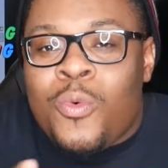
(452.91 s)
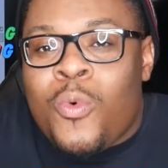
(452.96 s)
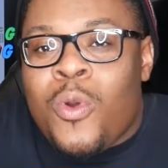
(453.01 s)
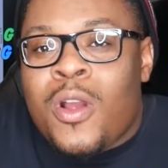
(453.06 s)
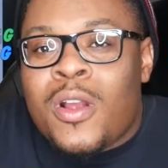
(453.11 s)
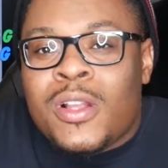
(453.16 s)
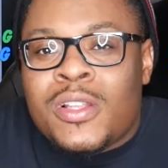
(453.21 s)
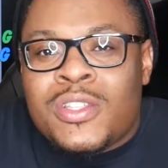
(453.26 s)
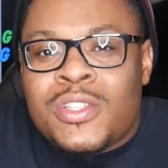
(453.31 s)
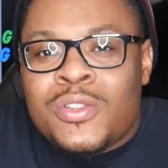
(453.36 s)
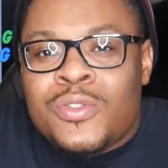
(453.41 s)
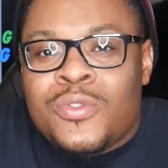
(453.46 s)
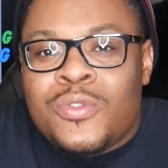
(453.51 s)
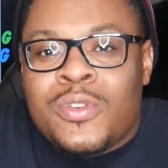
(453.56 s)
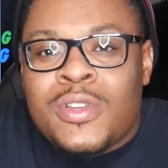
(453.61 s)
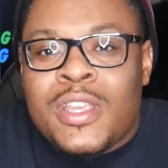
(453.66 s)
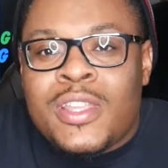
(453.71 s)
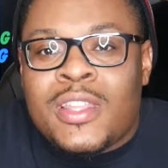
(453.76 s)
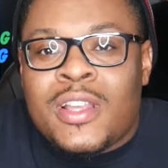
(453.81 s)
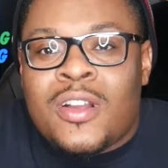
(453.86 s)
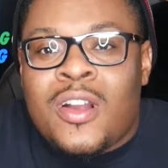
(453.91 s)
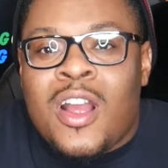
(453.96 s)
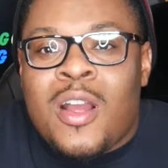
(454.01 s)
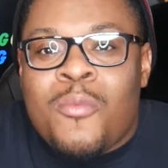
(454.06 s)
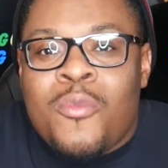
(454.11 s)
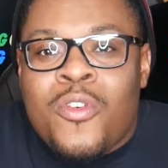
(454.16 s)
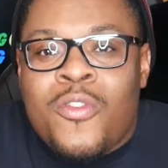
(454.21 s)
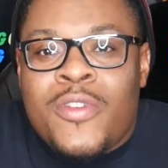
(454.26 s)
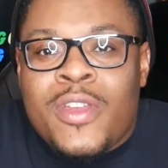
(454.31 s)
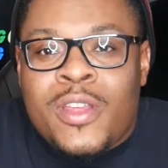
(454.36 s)
work to get the car
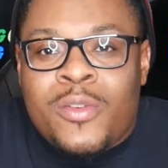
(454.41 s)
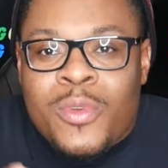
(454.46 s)
moving,